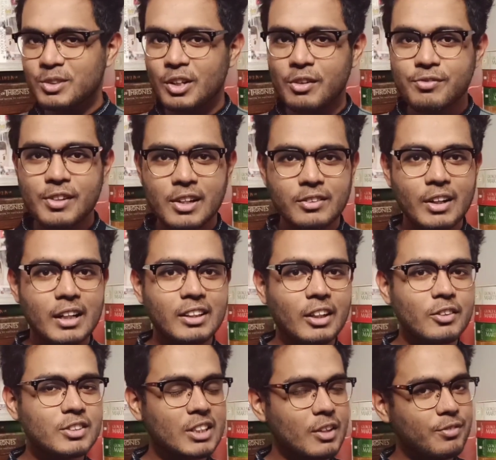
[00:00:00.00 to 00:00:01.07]
So if you're into that kind
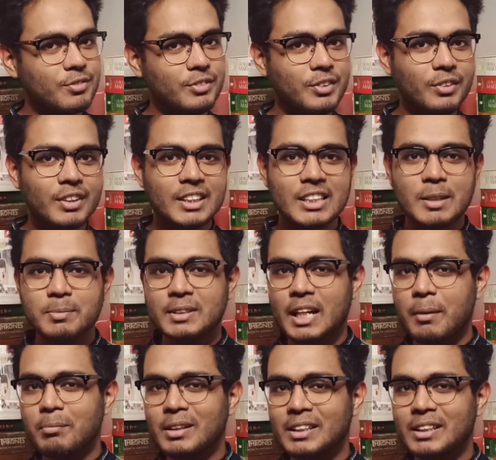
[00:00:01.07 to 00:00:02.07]
of stuff, you can hit the subscribe